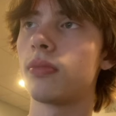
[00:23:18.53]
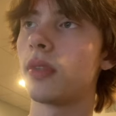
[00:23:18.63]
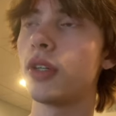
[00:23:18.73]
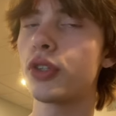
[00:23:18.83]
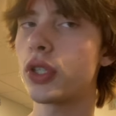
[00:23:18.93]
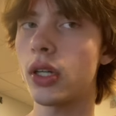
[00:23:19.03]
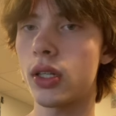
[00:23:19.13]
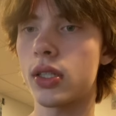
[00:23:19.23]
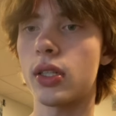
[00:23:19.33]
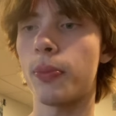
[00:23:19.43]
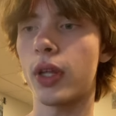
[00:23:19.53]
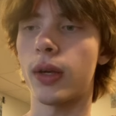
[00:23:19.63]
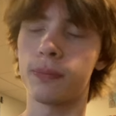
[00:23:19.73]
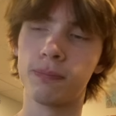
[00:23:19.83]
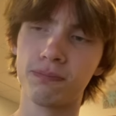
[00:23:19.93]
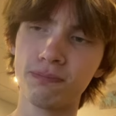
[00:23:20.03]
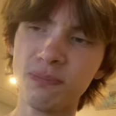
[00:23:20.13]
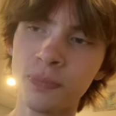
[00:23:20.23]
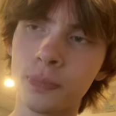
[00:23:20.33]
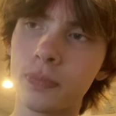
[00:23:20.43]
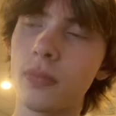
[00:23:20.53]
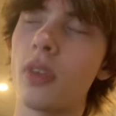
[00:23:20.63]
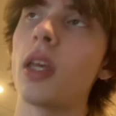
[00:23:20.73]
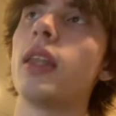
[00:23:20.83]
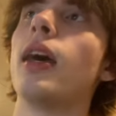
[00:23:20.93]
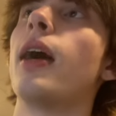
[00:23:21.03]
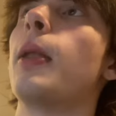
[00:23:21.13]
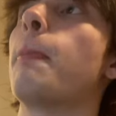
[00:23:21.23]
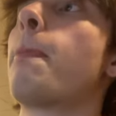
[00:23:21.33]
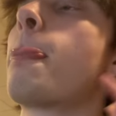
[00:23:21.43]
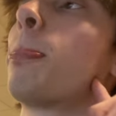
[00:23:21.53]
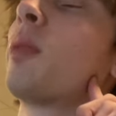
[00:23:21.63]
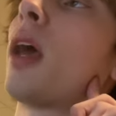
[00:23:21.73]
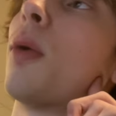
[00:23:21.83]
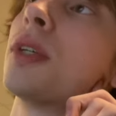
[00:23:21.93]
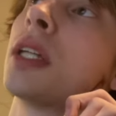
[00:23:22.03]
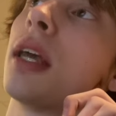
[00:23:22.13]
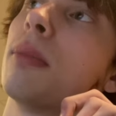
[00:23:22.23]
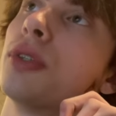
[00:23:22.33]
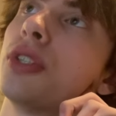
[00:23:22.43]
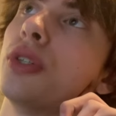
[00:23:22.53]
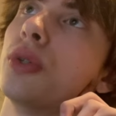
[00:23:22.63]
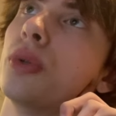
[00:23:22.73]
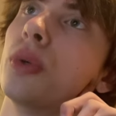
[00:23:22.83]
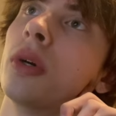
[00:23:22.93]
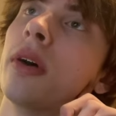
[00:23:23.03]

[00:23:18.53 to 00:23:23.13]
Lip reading: He retreated into something, and then I wasn't able to